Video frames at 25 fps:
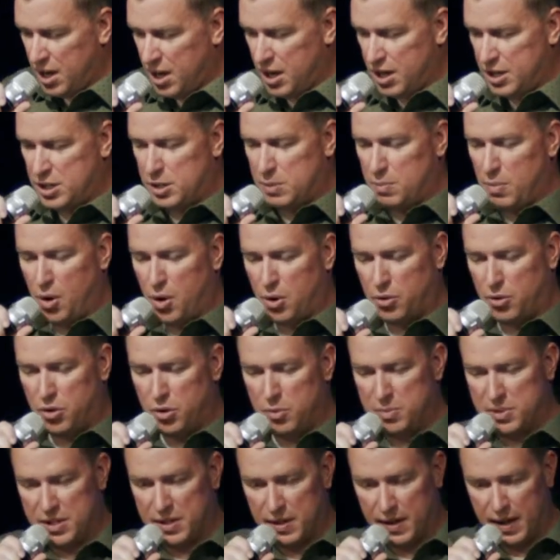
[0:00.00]
a small
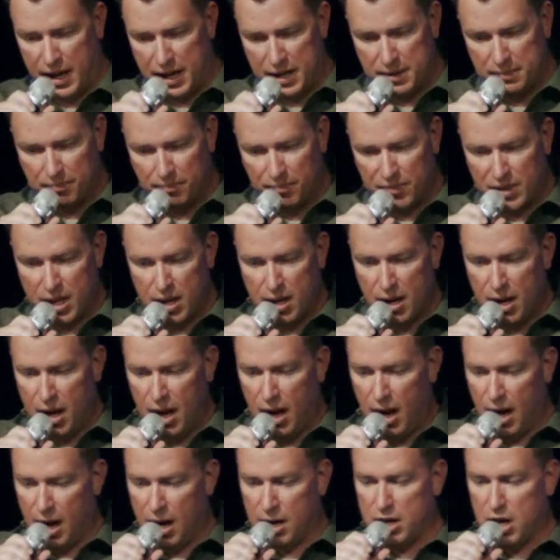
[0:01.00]
group tonight.
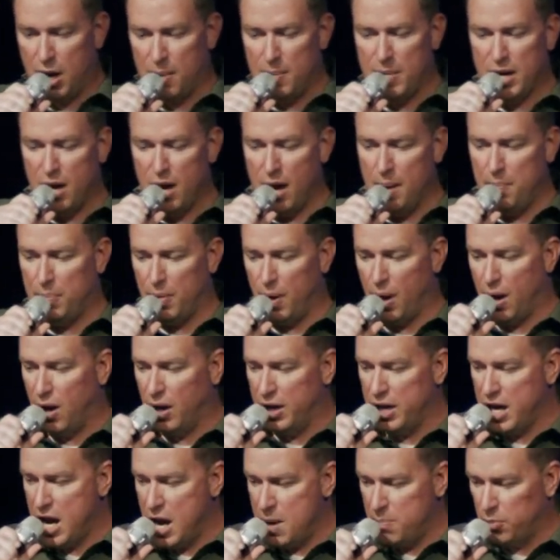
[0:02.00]
Uh, coming up
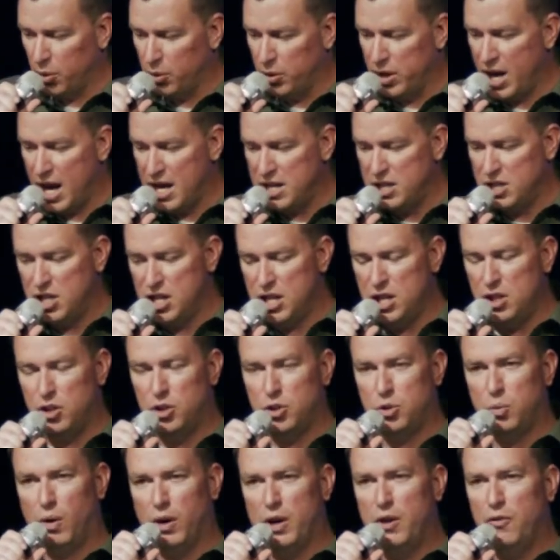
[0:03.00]
on April
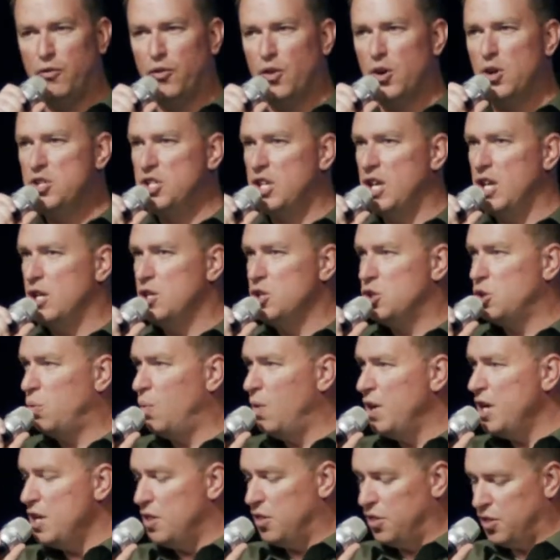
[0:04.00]
19th, 21st, and
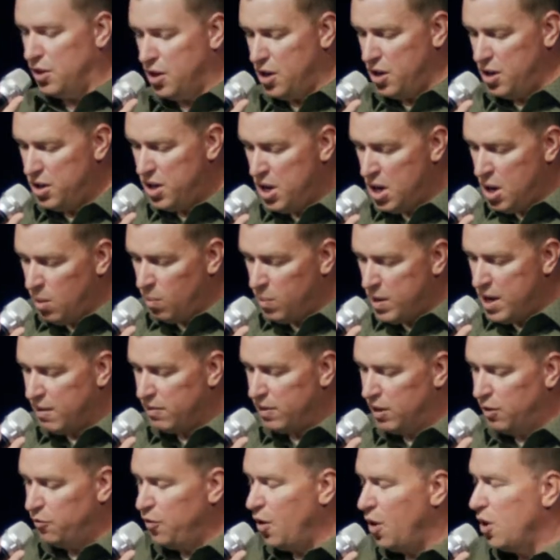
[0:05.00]
23rd, we
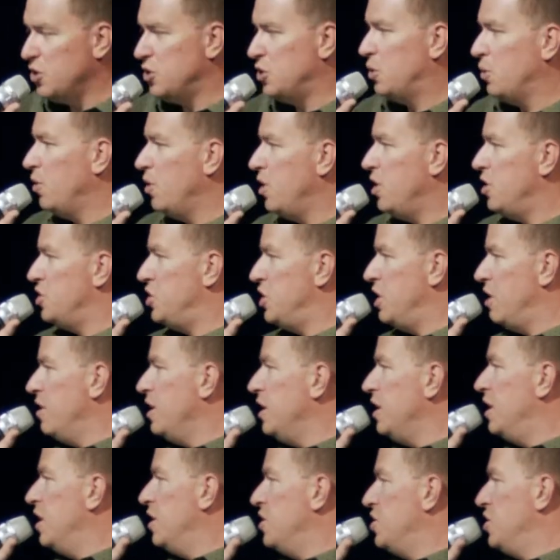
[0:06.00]
have the Fostoria
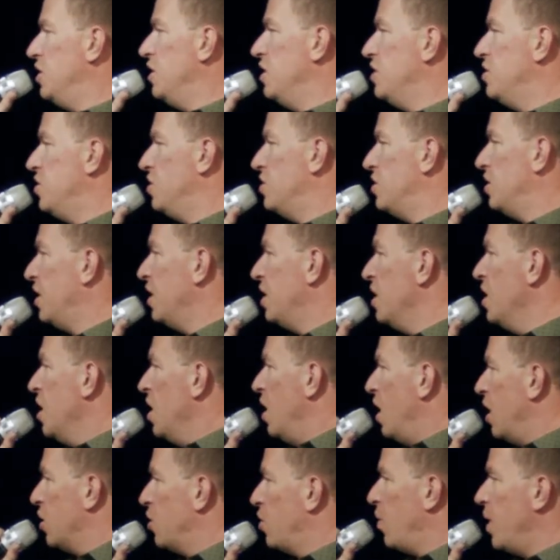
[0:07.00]
Sharing Kitchen. This is a,
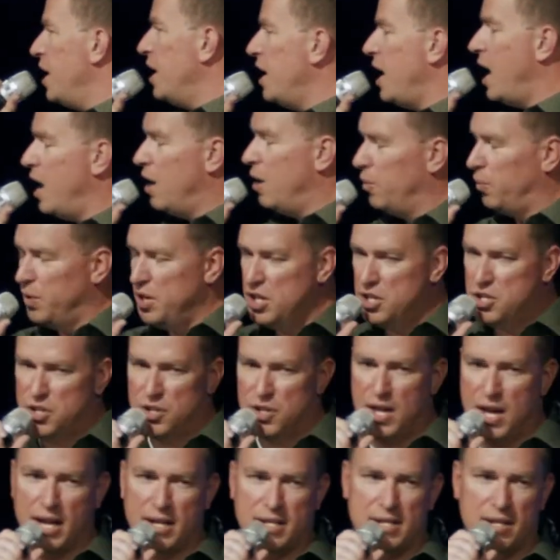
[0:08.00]
a great
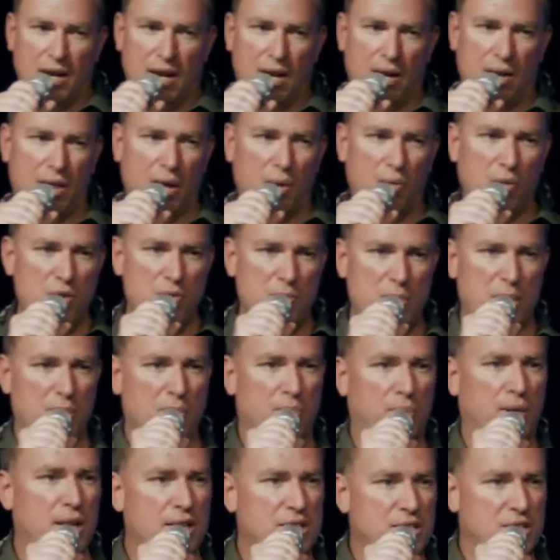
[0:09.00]
outreach that, uh, that we've
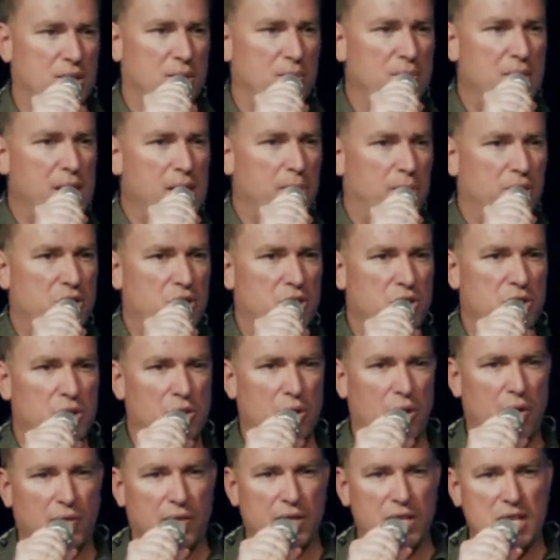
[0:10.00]
been blessed to be able to
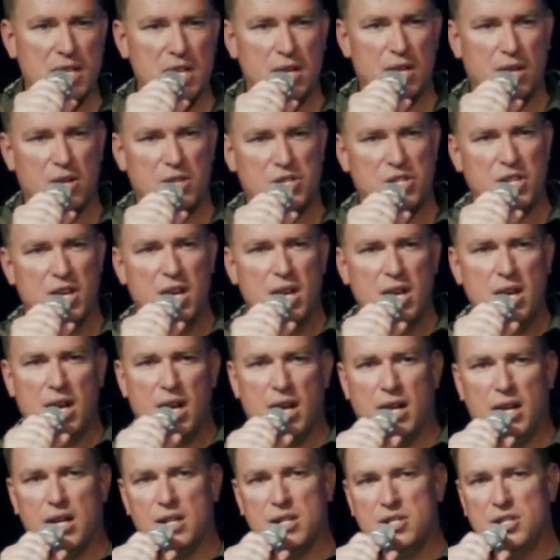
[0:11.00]
do over the years,
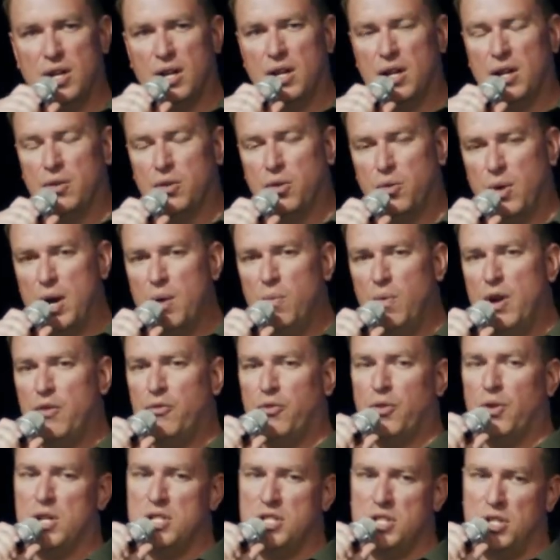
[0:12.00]
and it's a great way
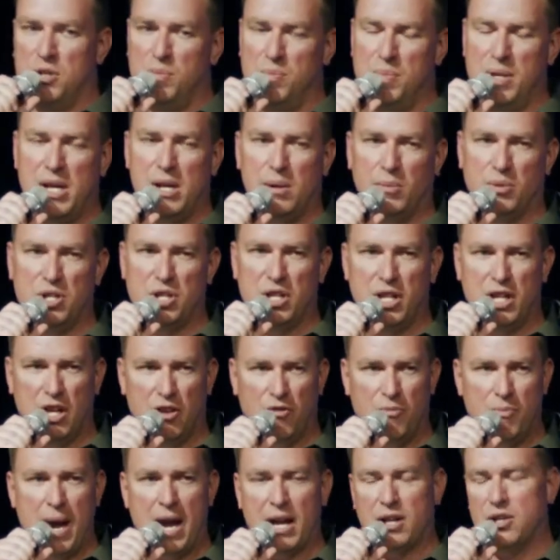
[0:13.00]
for us to be able to
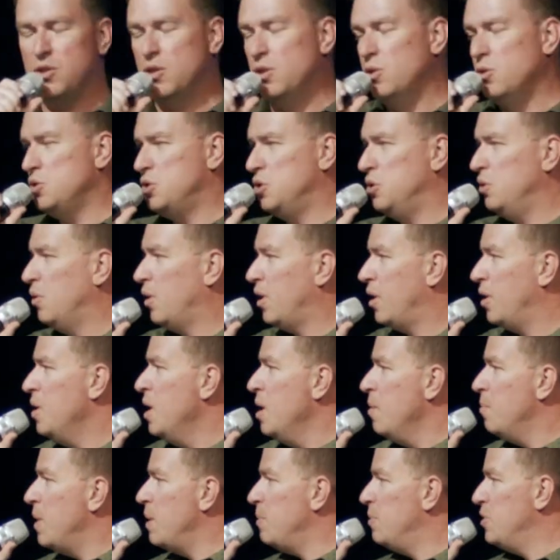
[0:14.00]
give back to those who are
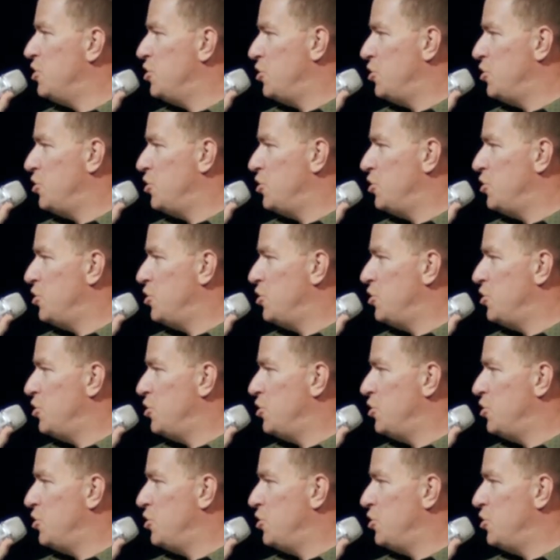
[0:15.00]
maybe